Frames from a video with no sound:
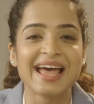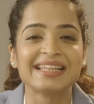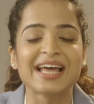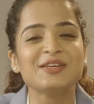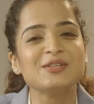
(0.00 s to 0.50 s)

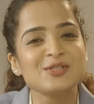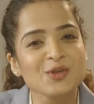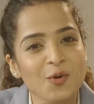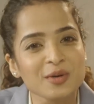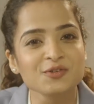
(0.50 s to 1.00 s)
Thank you
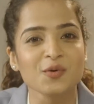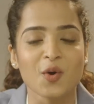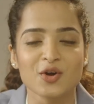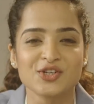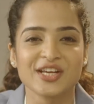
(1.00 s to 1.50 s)
so much for
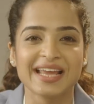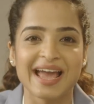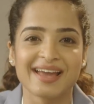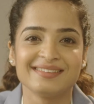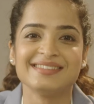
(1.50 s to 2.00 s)
watching
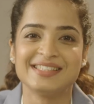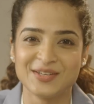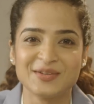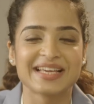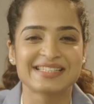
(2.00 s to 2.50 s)
and see
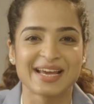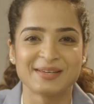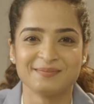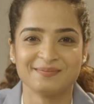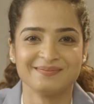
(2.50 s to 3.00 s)
you next time.